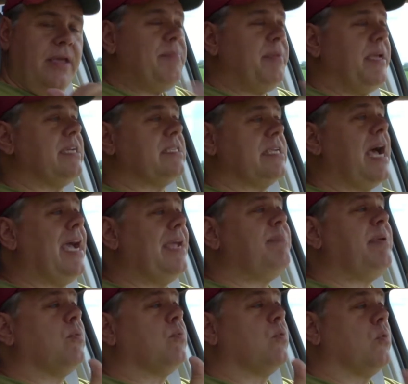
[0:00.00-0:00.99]
because I'd
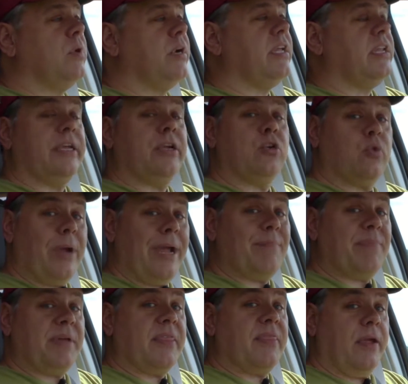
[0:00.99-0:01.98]
be really
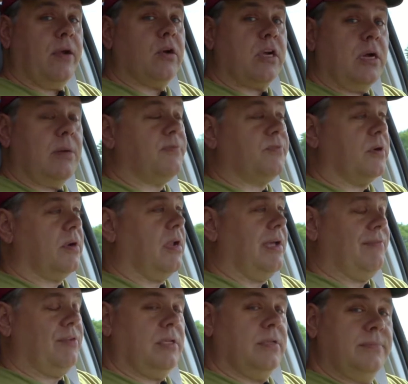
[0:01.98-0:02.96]
cramping their comfort
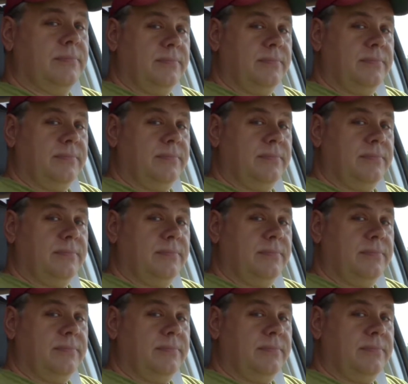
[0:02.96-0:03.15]
level.